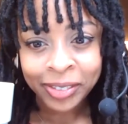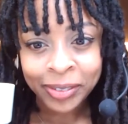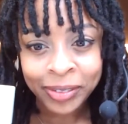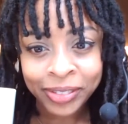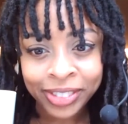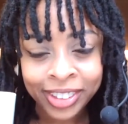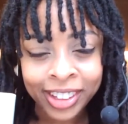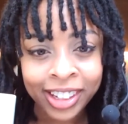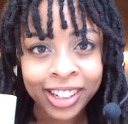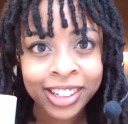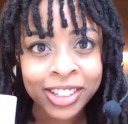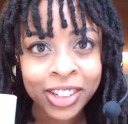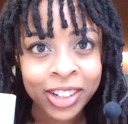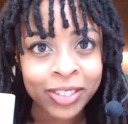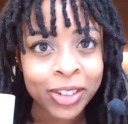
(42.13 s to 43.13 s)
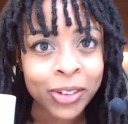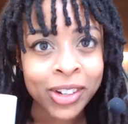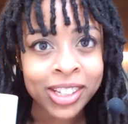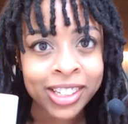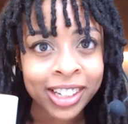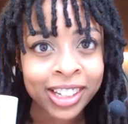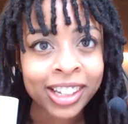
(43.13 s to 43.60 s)
You guys, you have no
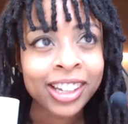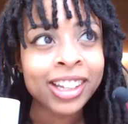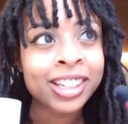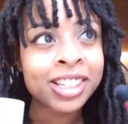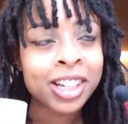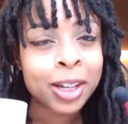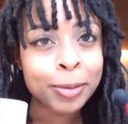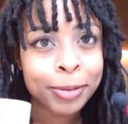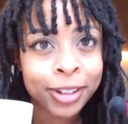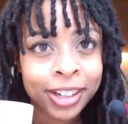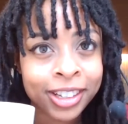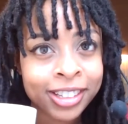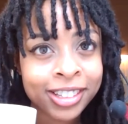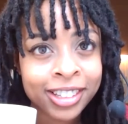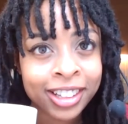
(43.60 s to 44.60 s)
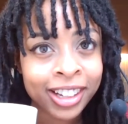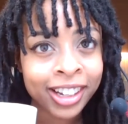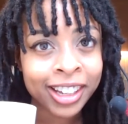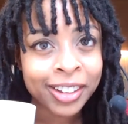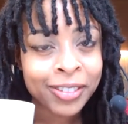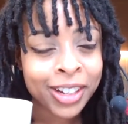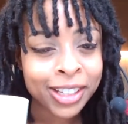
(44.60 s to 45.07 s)
idea. It's obvious.
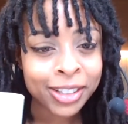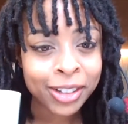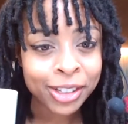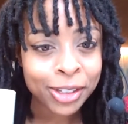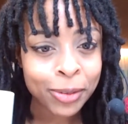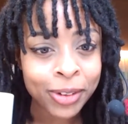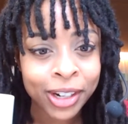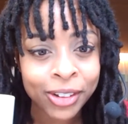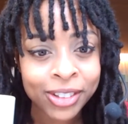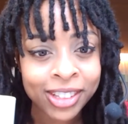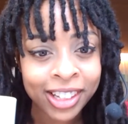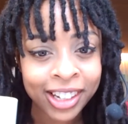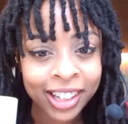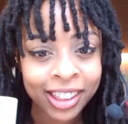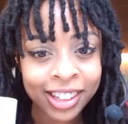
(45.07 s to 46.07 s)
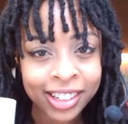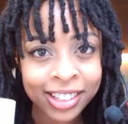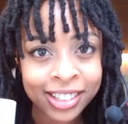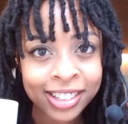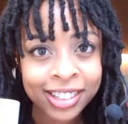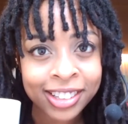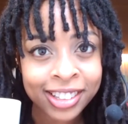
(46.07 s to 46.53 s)
If I saw someone else like
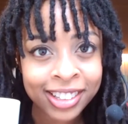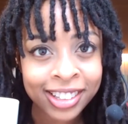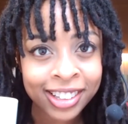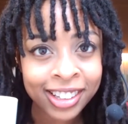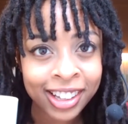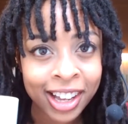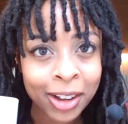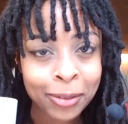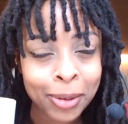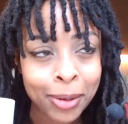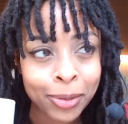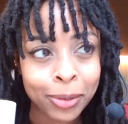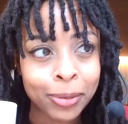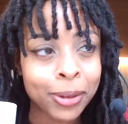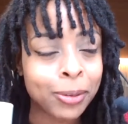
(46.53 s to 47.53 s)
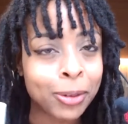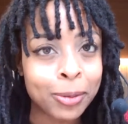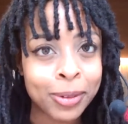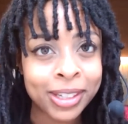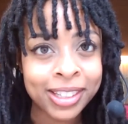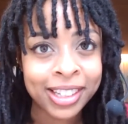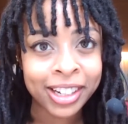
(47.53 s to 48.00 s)
this, I probably would be
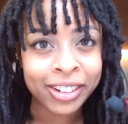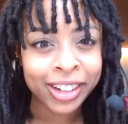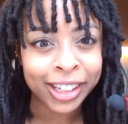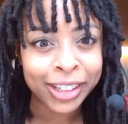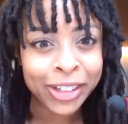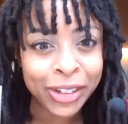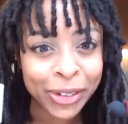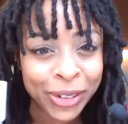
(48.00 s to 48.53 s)
staring too.